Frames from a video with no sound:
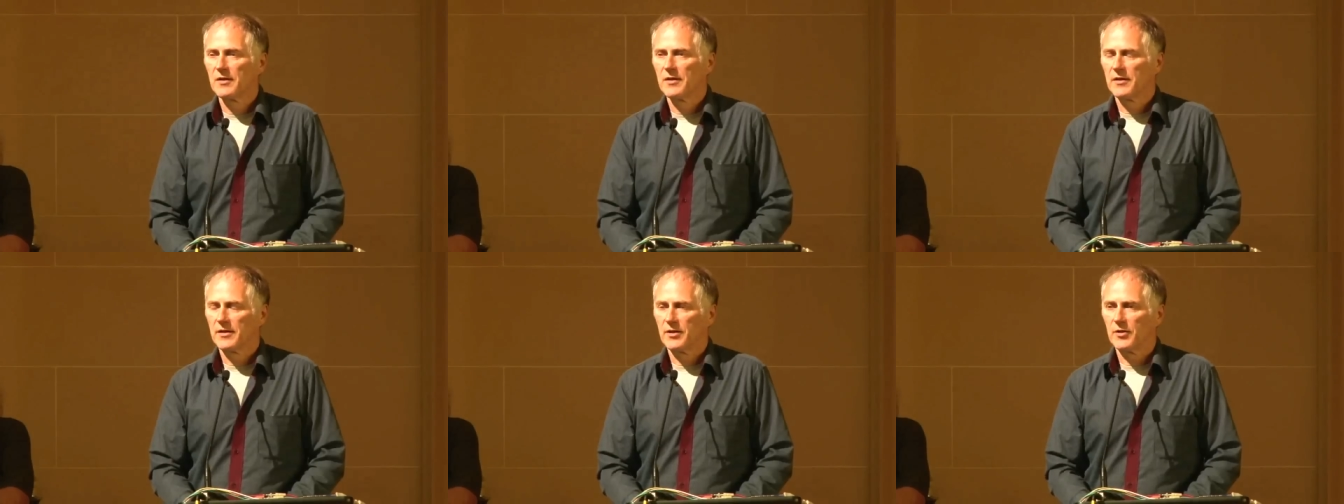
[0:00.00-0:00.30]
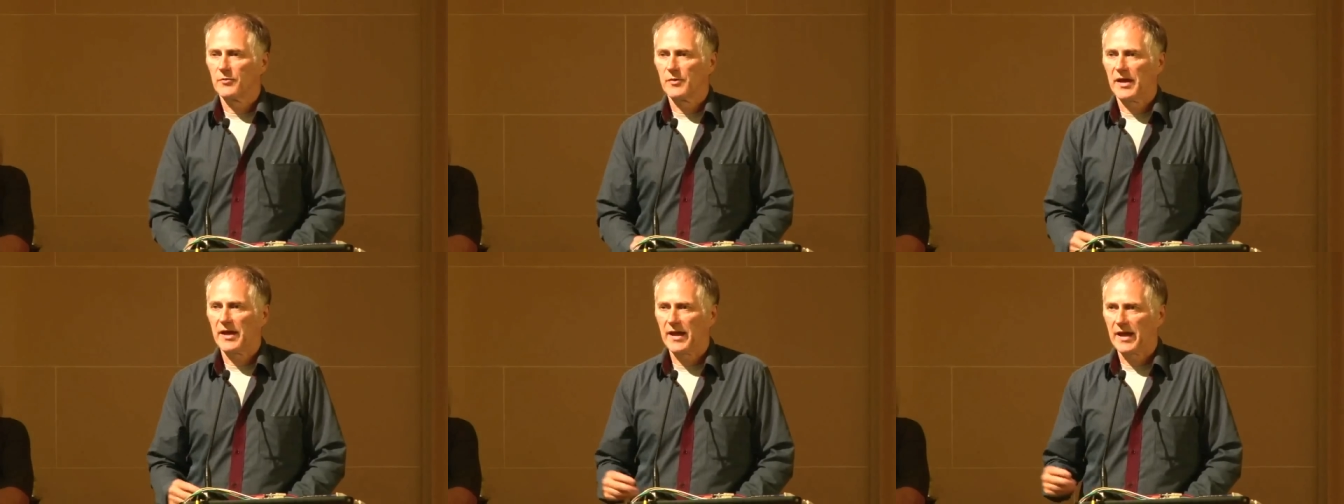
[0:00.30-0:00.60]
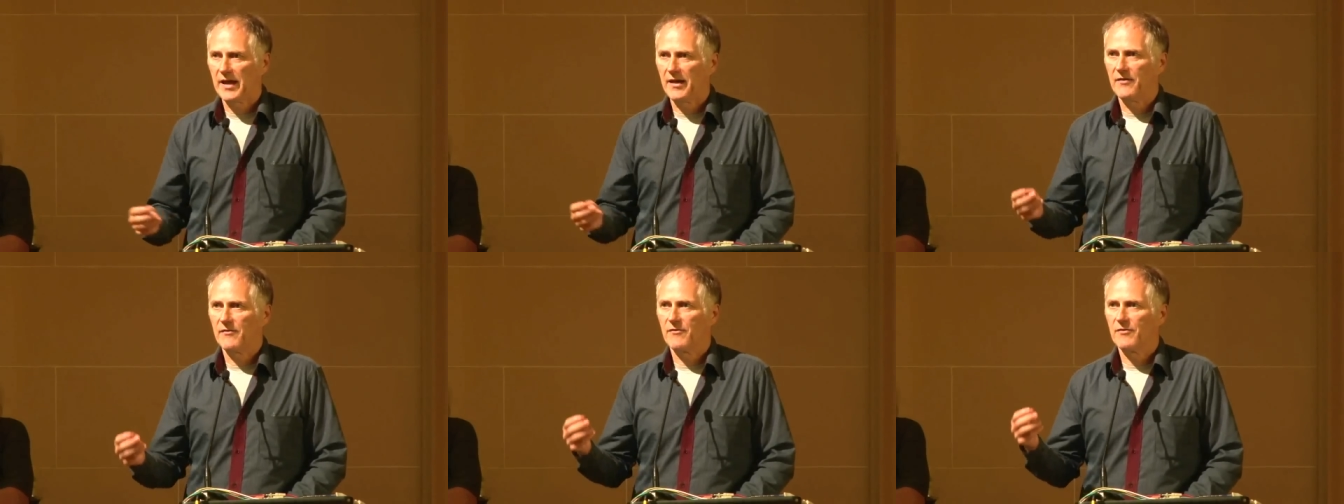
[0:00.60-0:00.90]
You know, we
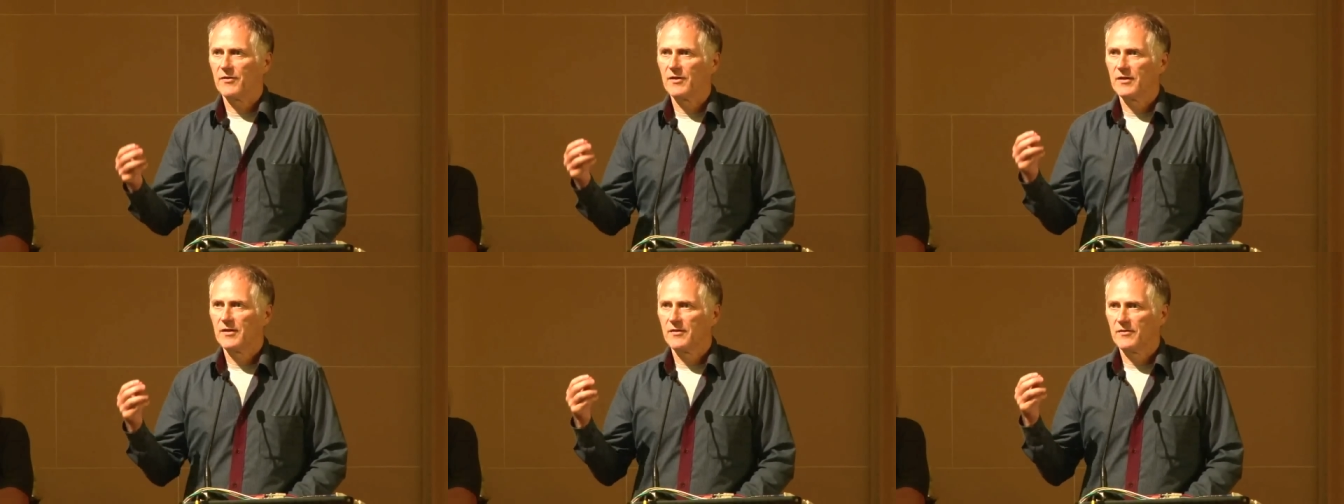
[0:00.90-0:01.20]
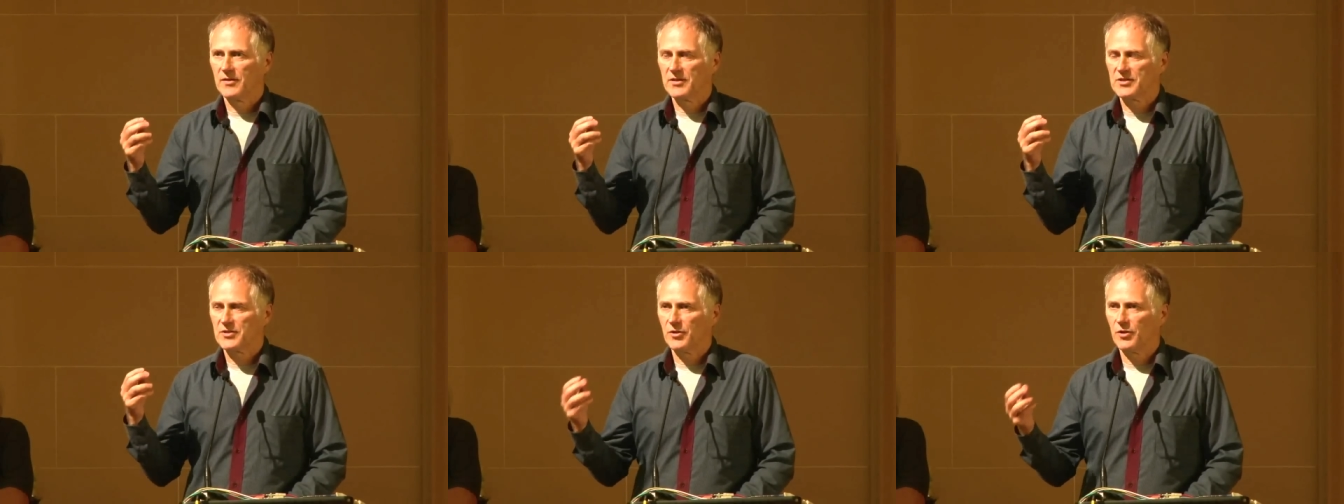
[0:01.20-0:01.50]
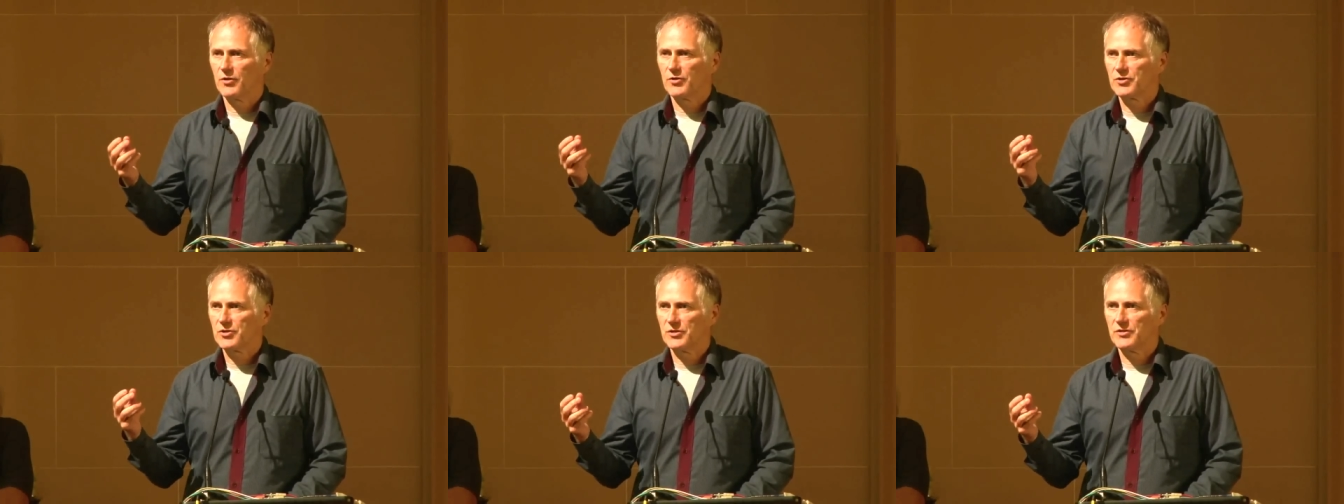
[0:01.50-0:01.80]
have this
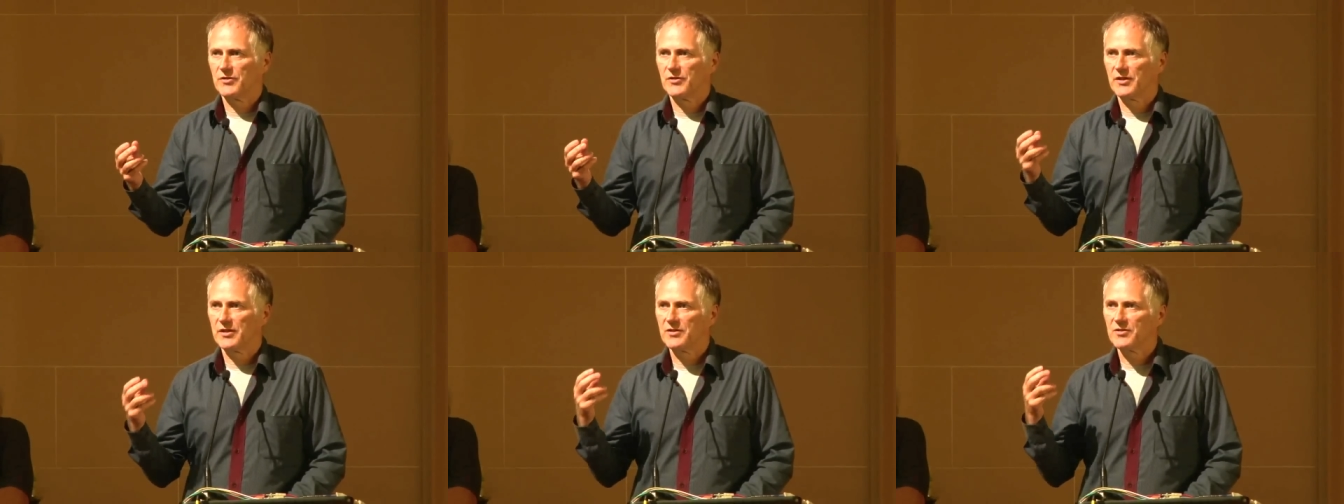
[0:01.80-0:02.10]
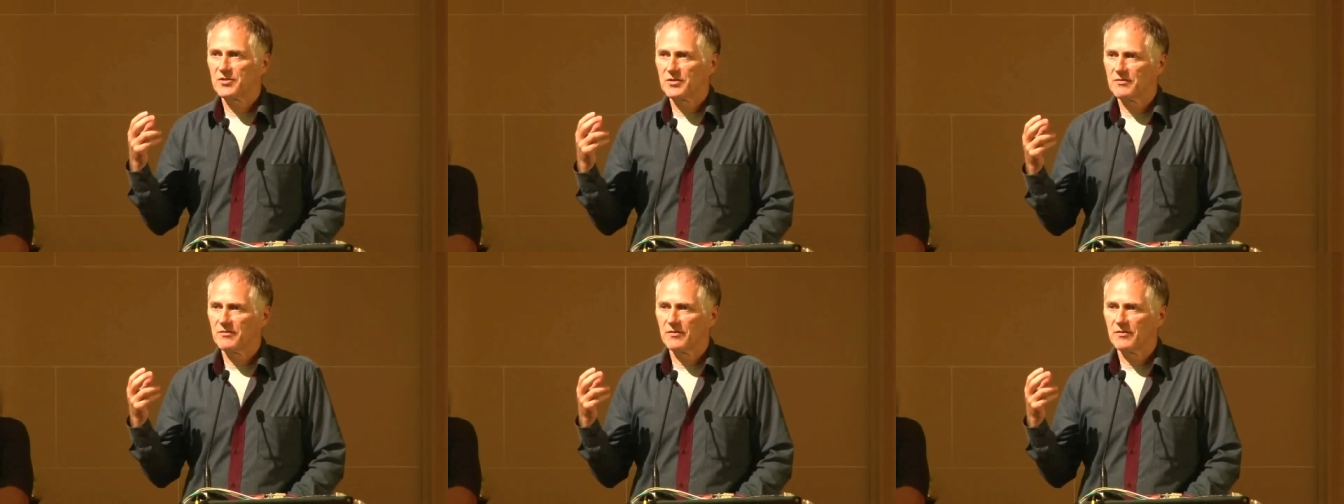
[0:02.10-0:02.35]
notion that